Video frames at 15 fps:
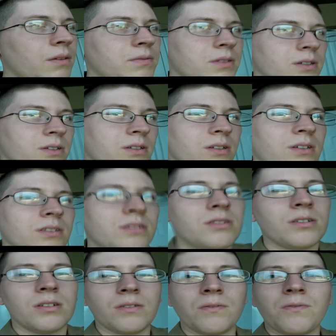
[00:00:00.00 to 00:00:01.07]
have to earn
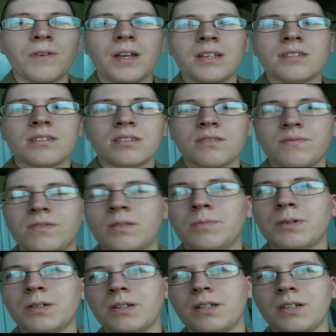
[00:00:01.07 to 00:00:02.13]
certain phases of
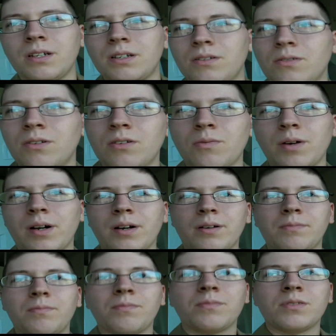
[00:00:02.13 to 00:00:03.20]
liberty in order to
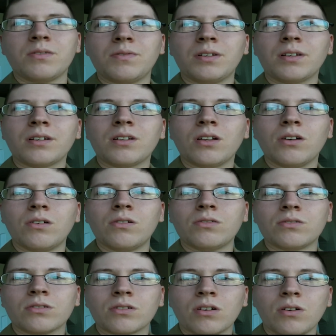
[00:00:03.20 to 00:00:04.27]
wear civilian
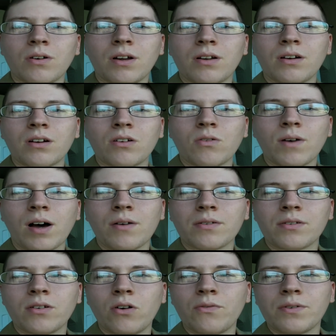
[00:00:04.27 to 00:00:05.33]
clothes or go out go out
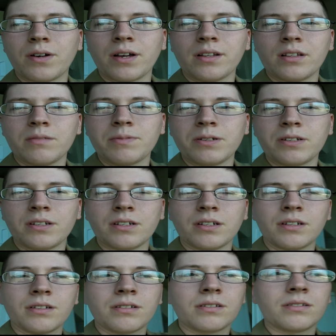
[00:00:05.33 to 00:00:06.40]
on overnight liberty.